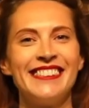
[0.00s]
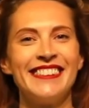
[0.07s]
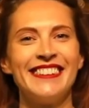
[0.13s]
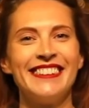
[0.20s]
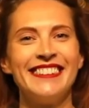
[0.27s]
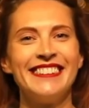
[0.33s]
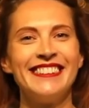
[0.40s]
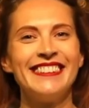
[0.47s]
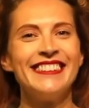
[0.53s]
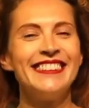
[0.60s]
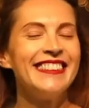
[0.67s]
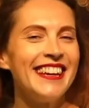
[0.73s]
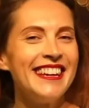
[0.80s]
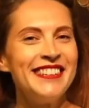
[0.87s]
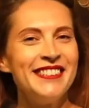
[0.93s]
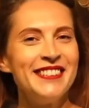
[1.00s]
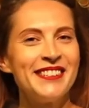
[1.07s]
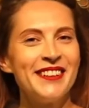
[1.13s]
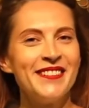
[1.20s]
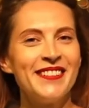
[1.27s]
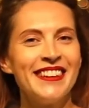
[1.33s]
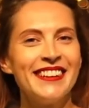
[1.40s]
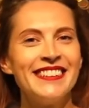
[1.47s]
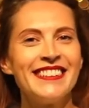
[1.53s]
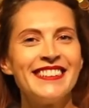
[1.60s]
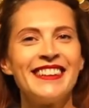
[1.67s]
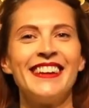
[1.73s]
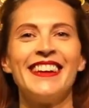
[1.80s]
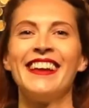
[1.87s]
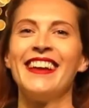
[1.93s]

So thank you so much.